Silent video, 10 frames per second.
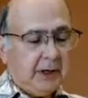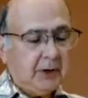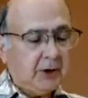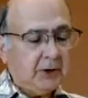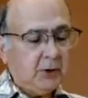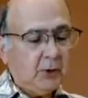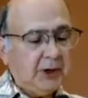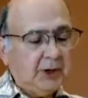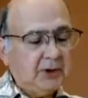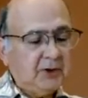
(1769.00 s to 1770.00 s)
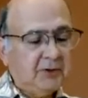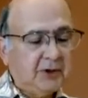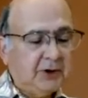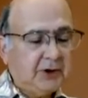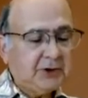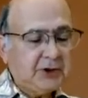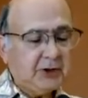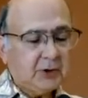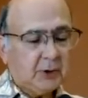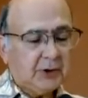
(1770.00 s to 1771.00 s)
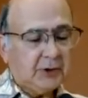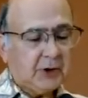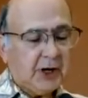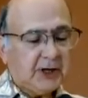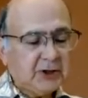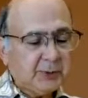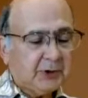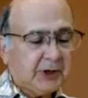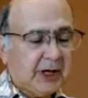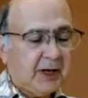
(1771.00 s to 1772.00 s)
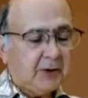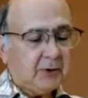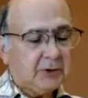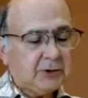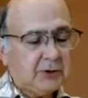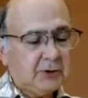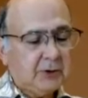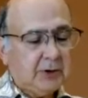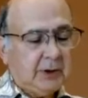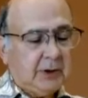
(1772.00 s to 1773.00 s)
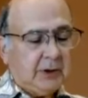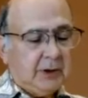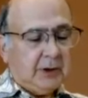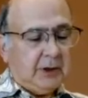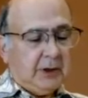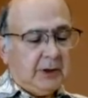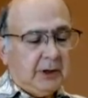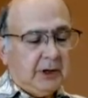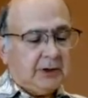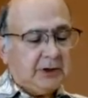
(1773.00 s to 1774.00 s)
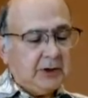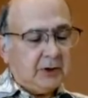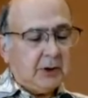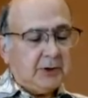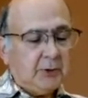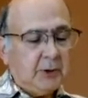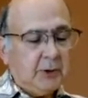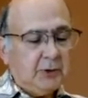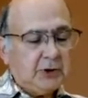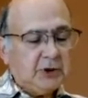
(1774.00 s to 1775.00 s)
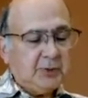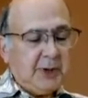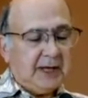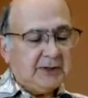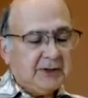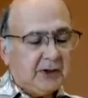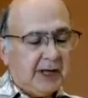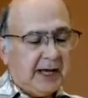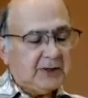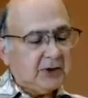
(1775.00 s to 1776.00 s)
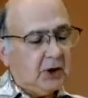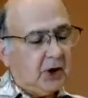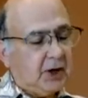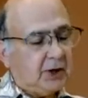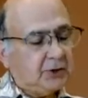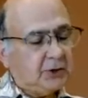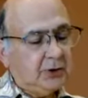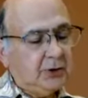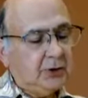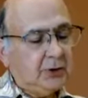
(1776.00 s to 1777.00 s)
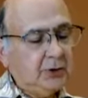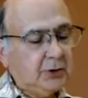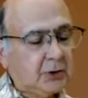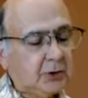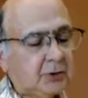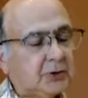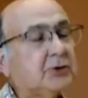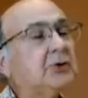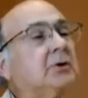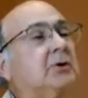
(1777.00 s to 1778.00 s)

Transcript: And on your way to the village center where the gospel gathers, a deer on the road just past the last lodge turns